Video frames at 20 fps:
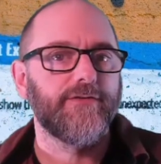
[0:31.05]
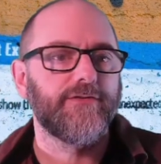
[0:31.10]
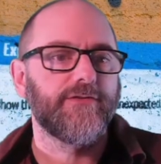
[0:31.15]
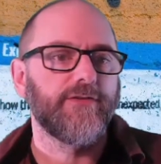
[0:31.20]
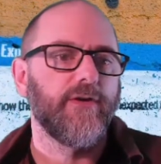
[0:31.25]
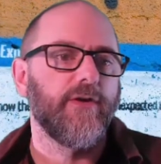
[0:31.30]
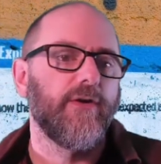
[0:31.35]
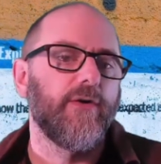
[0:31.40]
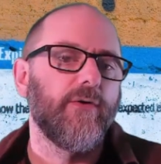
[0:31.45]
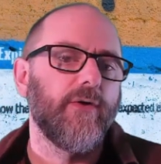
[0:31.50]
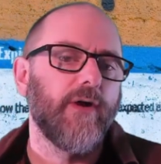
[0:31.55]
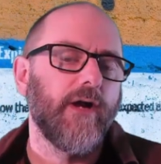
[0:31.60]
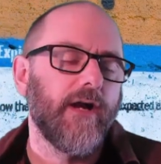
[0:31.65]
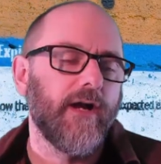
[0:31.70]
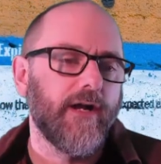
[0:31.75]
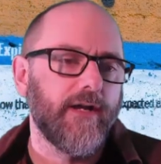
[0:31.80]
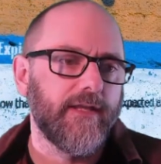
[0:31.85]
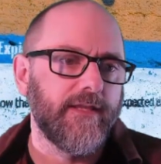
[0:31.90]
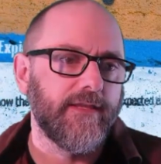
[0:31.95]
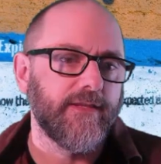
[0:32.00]
So
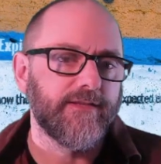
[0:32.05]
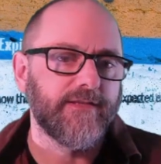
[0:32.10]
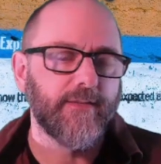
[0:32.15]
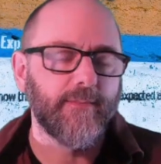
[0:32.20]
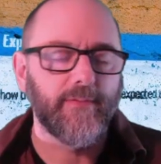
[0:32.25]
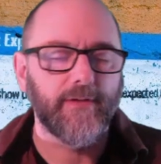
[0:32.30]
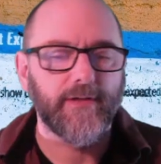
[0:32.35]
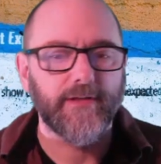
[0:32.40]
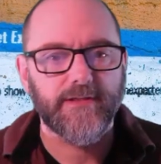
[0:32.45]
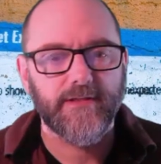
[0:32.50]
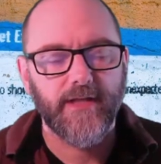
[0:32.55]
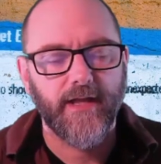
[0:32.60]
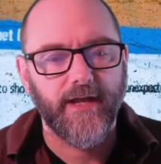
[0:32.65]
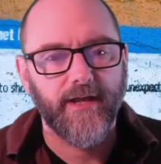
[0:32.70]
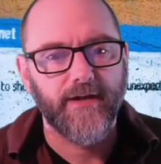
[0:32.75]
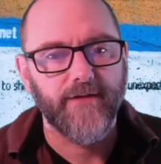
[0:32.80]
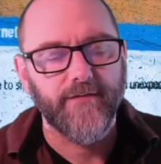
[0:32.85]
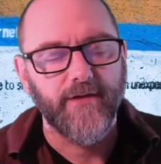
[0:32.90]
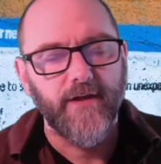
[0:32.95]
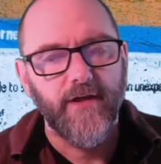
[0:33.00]
in the simplest
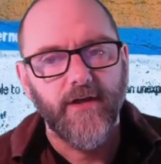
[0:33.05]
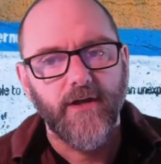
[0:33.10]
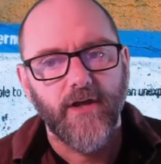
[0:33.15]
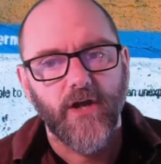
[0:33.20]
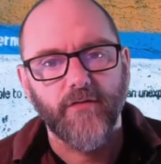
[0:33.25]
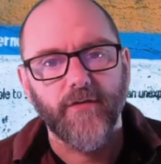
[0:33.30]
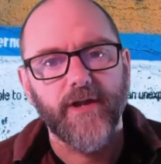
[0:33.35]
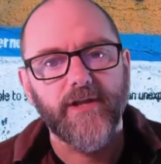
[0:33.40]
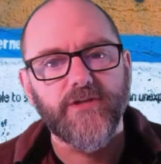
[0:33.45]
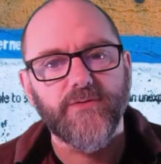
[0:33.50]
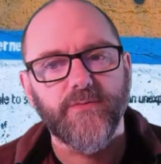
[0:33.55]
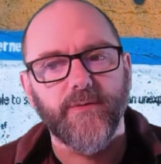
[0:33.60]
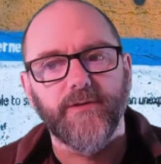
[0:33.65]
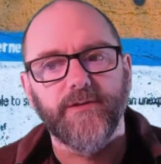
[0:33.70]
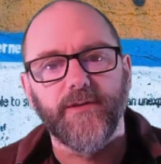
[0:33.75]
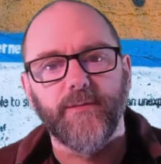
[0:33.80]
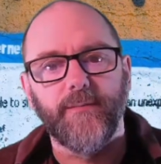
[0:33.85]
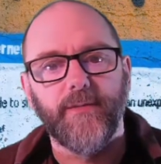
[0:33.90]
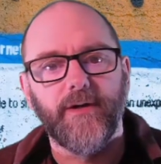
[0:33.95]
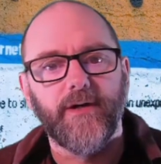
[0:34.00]
kind of
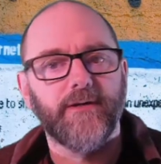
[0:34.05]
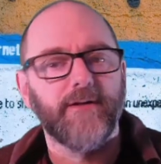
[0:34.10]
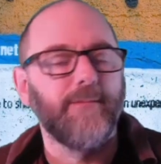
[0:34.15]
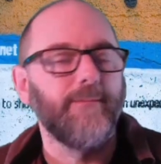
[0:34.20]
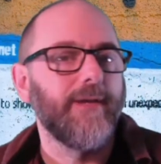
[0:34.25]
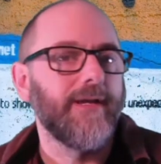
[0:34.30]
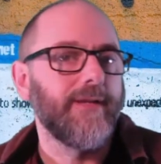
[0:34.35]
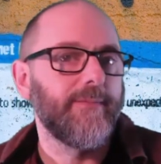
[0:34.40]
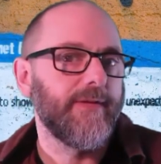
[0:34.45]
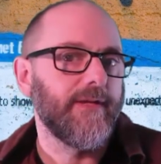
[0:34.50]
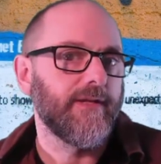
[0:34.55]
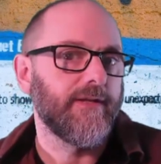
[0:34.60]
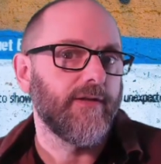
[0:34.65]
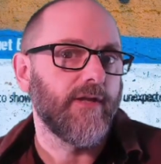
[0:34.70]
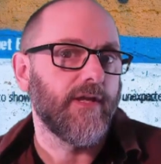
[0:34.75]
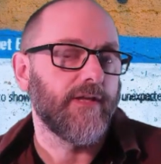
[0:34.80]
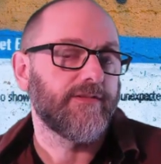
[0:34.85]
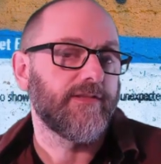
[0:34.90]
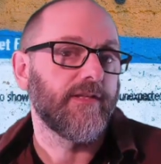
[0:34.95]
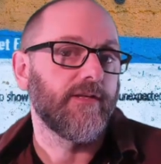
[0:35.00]
arrangement, the model might be
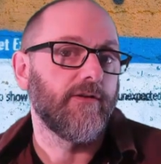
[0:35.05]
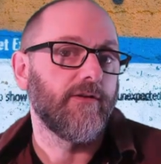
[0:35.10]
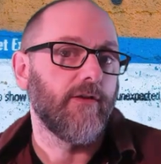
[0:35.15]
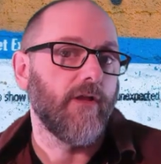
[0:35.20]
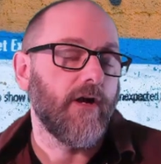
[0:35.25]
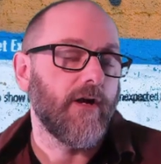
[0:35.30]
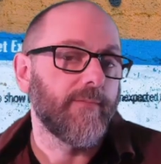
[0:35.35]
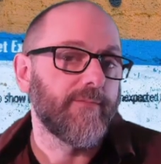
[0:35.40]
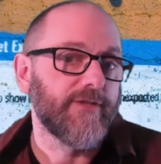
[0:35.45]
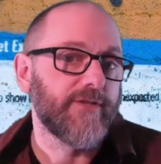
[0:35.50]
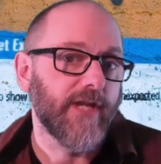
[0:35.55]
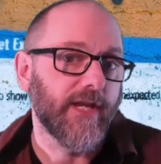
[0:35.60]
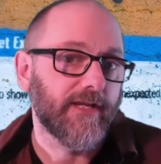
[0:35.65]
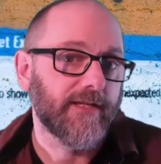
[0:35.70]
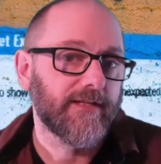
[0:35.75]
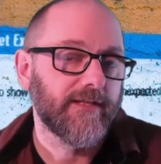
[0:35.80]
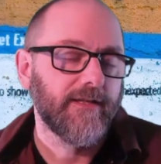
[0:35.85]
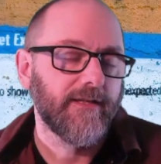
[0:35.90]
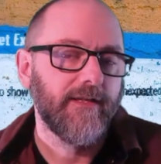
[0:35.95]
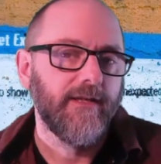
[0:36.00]
a single
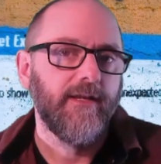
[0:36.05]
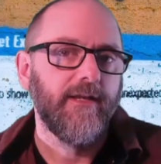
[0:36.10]
object,